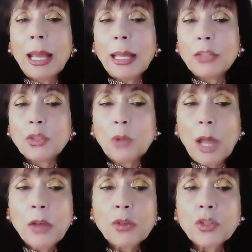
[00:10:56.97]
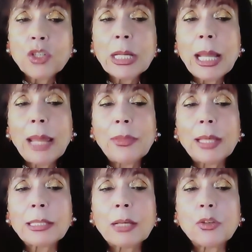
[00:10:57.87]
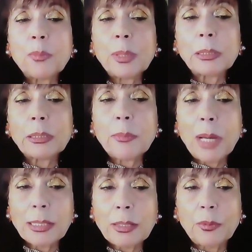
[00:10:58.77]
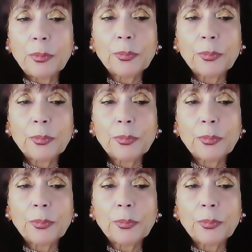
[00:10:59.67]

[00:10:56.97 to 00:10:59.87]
into energy, and that's how you build the muscle.